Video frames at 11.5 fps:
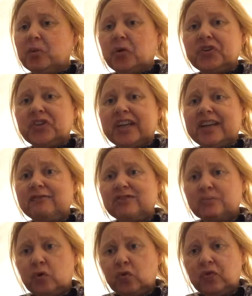put in,
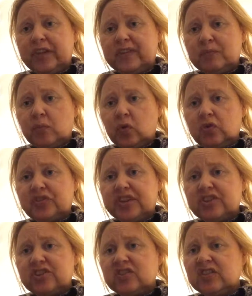small
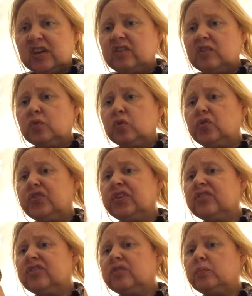stitches, nice small
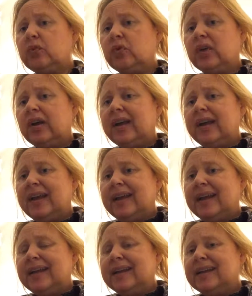stitches, but
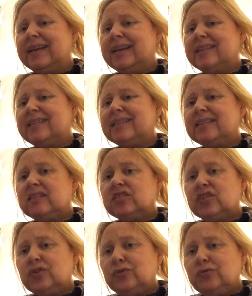it's in
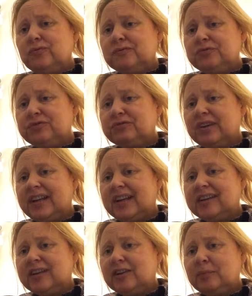two
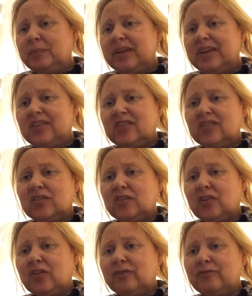triangular pieces
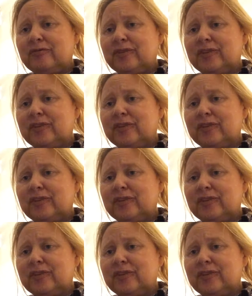of